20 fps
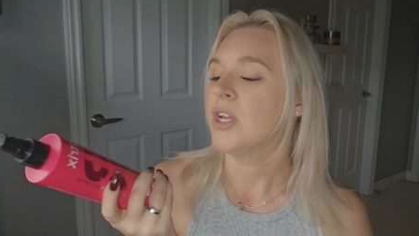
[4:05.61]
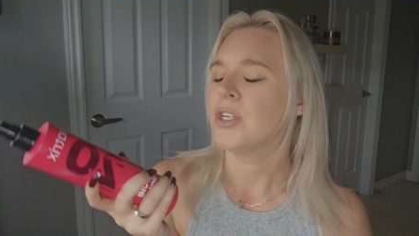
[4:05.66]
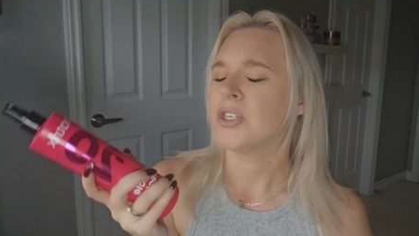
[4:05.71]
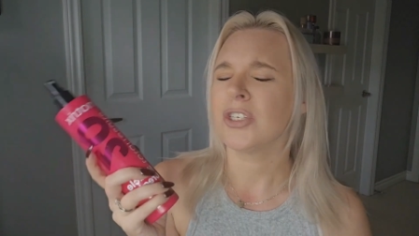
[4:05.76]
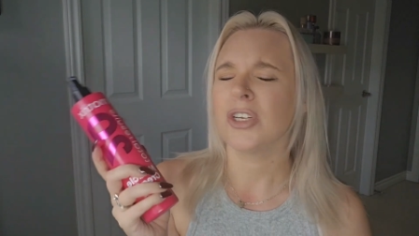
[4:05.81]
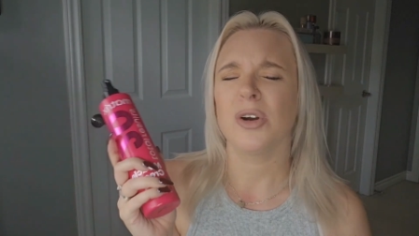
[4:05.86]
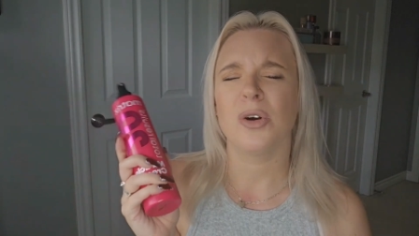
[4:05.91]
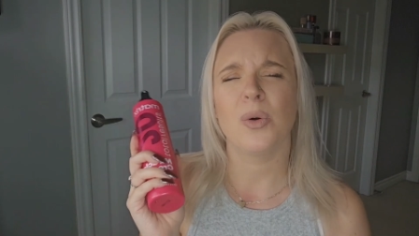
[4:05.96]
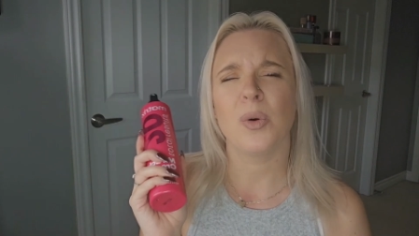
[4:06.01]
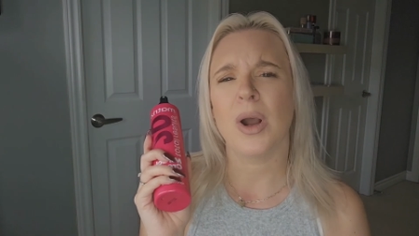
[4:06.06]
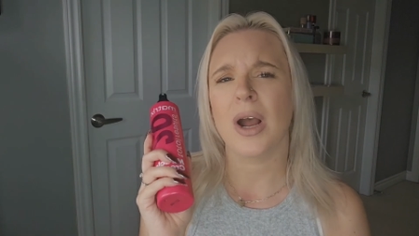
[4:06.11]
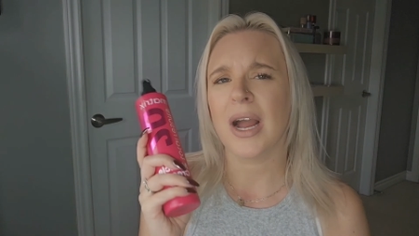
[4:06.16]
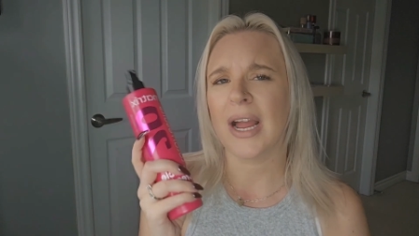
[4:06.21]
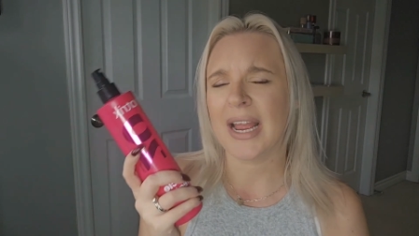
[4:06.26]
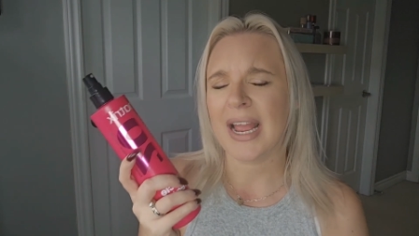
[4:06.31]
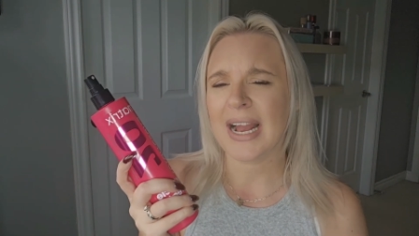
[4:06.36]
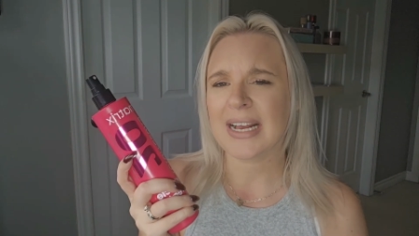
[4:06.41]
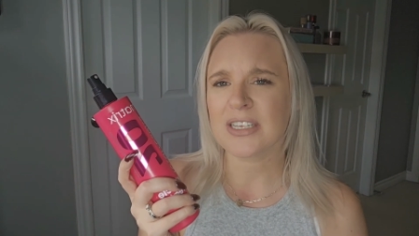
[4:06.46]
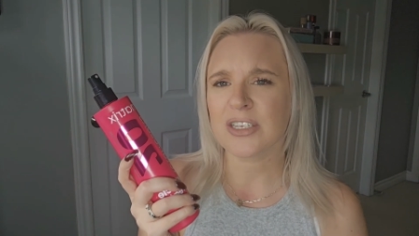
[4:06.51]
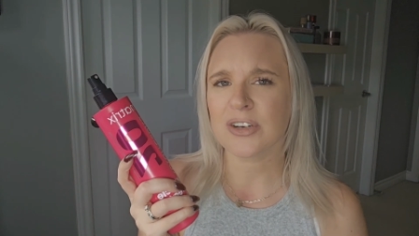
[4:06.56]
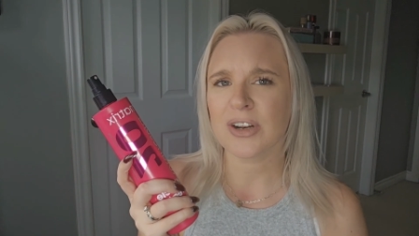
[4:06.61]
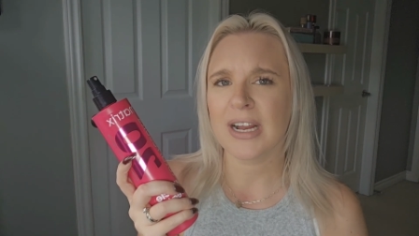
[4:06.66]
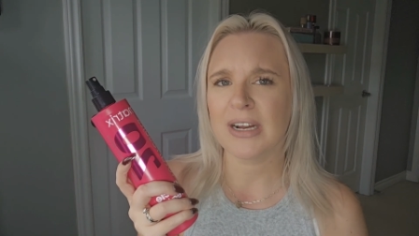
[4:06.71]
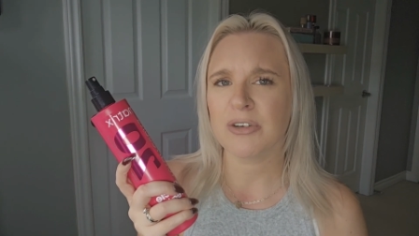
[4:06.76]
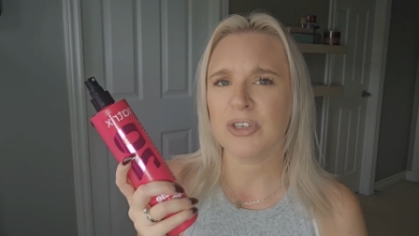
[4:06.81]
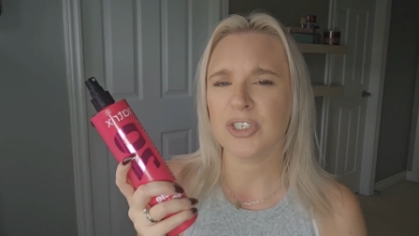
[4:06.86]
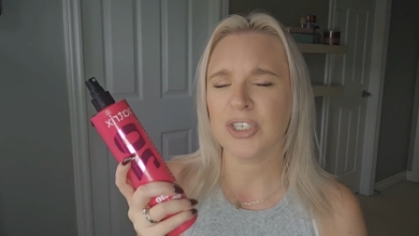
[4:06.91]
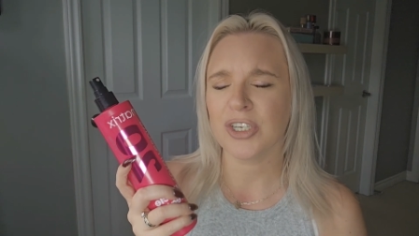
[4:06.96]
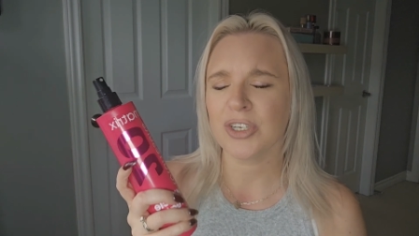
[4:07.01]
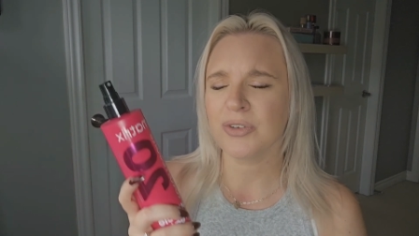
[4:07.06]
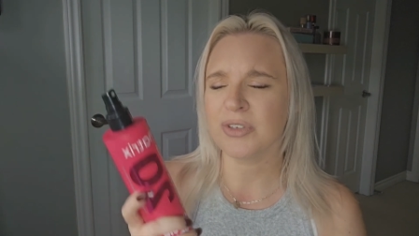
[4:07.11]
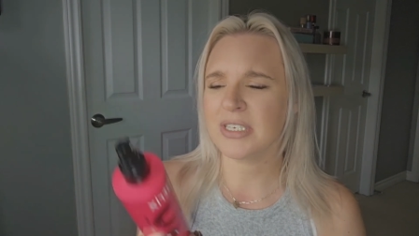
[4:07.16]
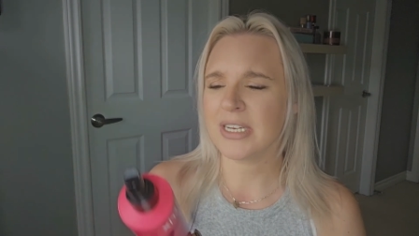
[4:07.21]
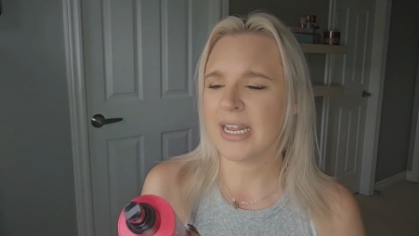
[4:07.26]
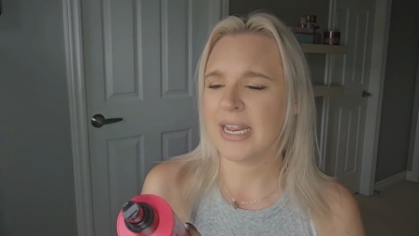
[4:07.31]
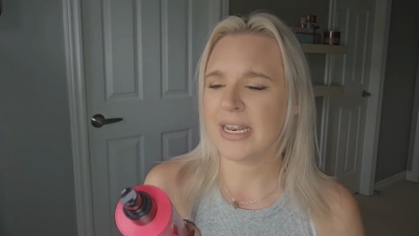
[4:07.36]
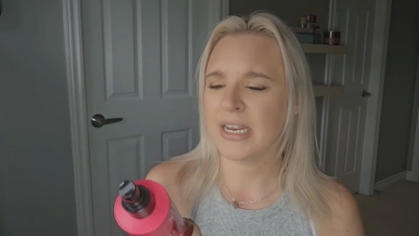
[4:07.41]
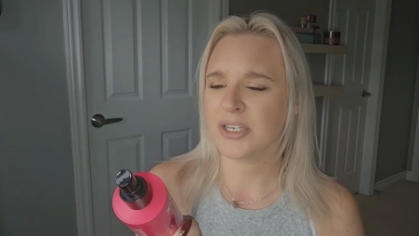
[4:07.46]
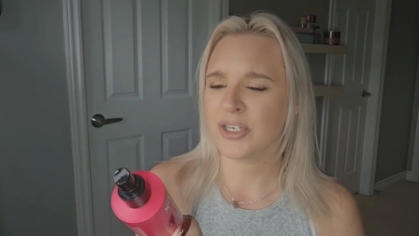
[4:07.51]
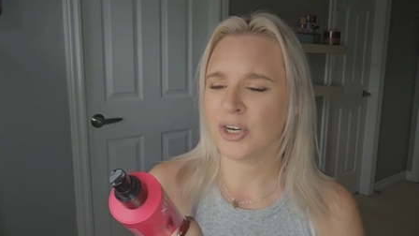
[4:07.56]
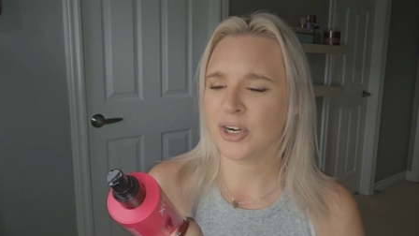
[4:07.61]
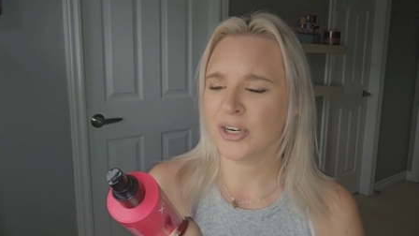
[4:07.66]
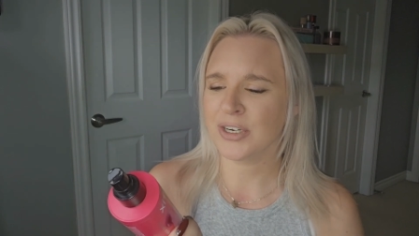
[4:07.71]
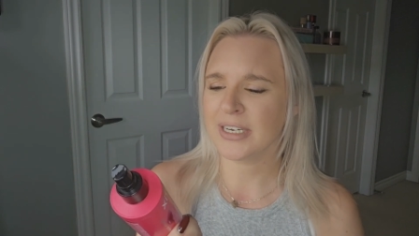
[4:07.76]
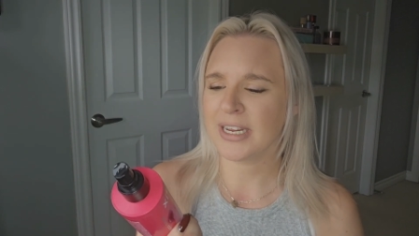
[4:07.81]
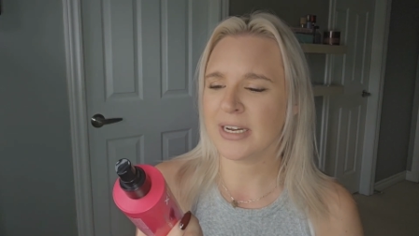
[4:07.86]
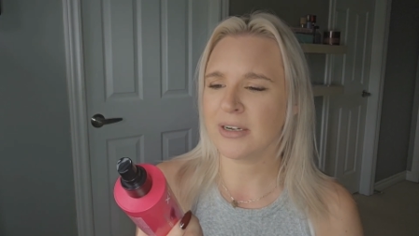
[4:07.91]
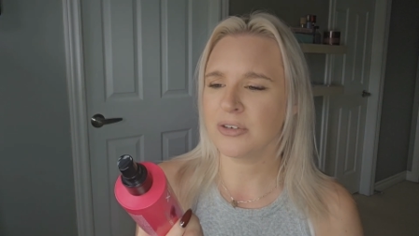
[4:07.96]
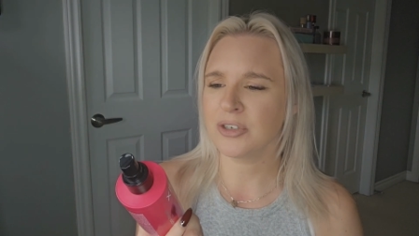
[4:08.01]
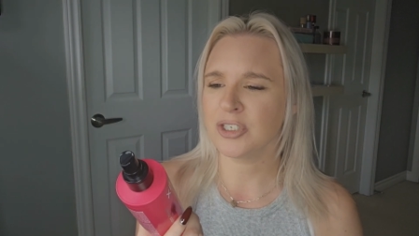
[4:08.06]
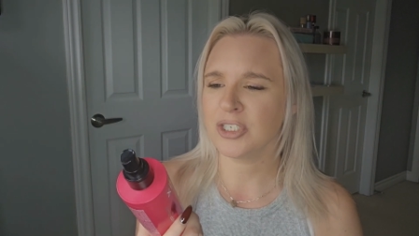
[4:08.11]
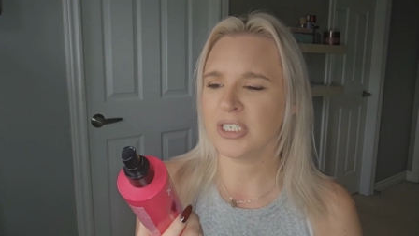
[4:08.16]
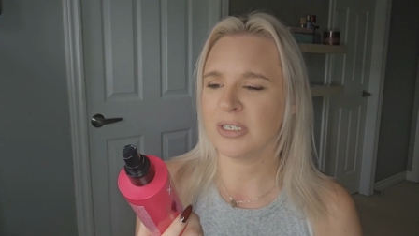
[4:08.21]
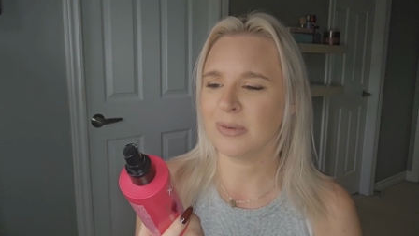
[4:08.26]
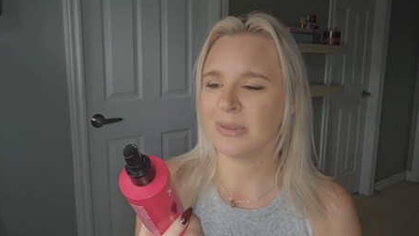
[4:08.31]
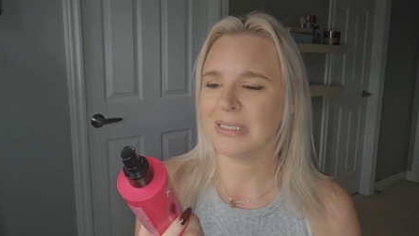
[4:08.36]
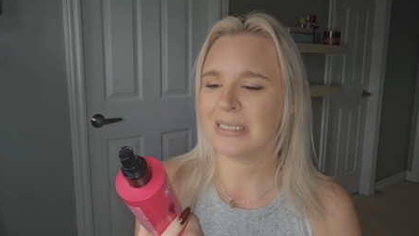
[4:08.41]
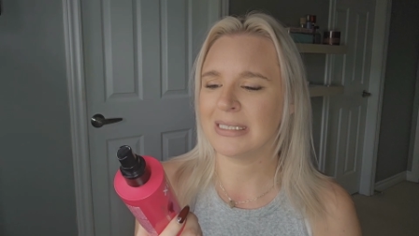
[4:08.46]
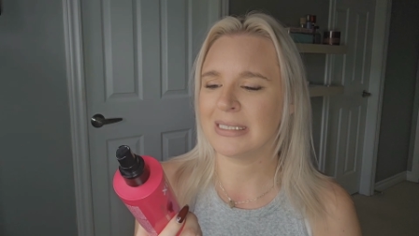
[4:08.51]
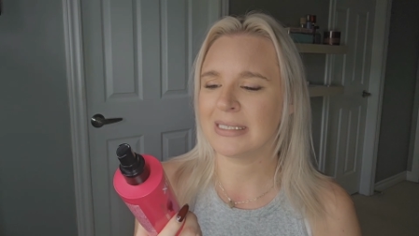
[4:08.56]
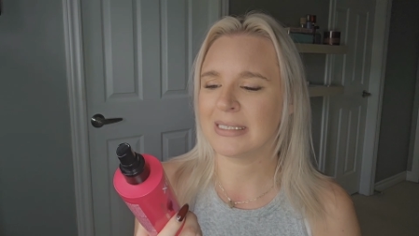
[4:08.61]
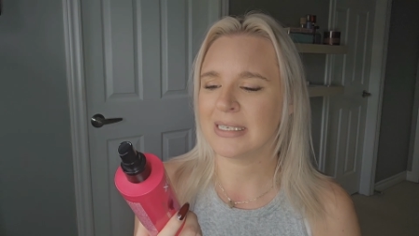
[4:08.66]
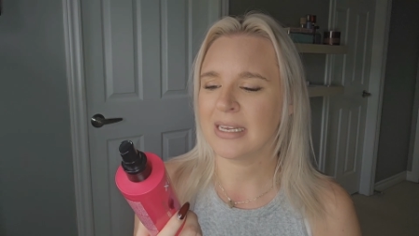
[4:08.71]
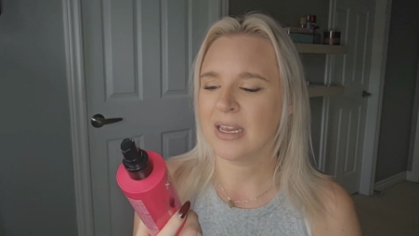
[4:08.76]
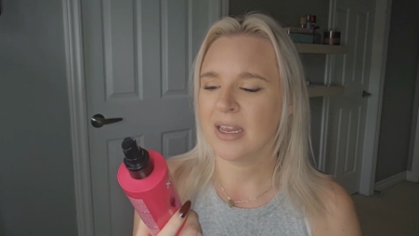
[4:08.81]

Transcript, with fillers: So I asked her how she used it and it turned out she was